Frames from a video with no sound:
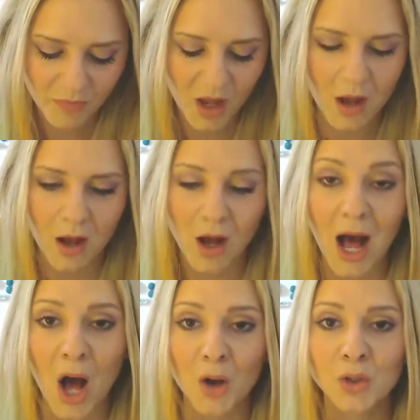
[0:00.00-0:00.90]

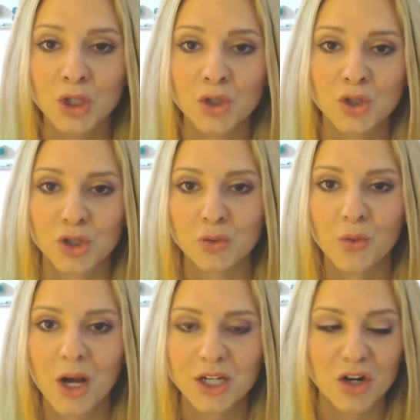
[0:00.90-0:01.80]
how you should
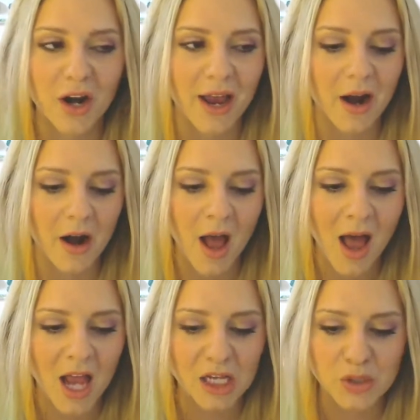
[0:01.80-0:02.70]
wash your hair,
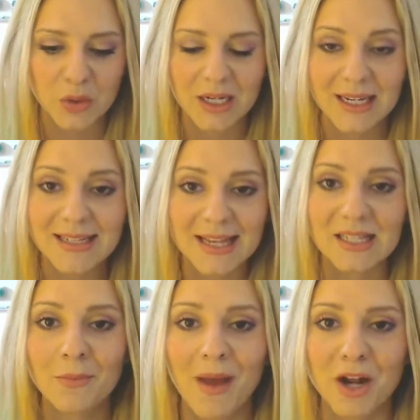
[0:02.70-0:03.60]
it really
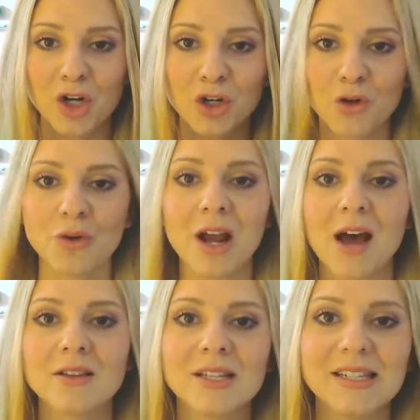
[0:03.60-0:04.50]
doesn't matter, you know,
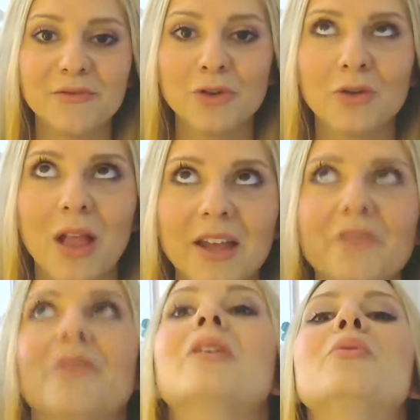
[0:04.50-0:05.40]
regardless if you like
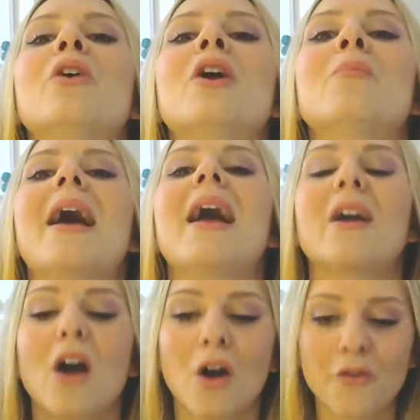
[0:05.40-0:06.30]
flip your hair
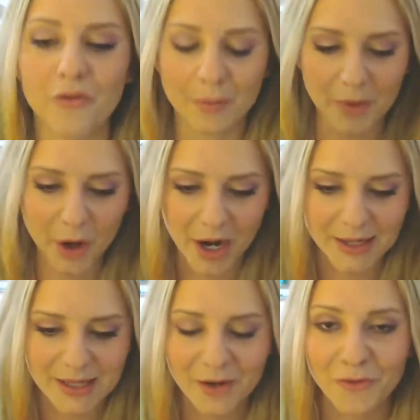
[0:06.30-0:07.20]
back or flip your
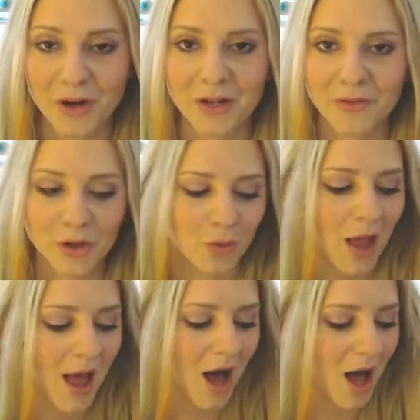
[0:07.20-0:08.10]
hair in front of you.
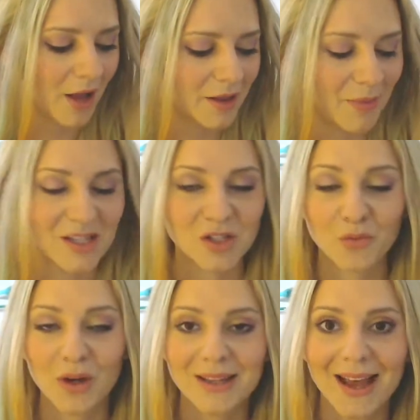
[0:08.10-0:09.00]
Depends
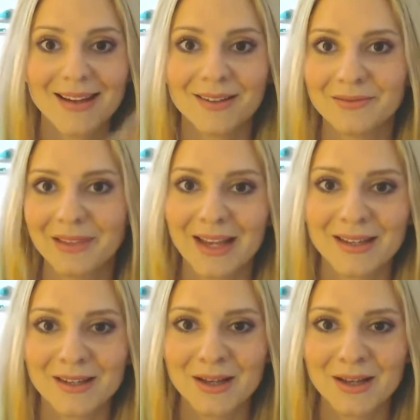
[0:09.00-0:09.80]
on what kind of like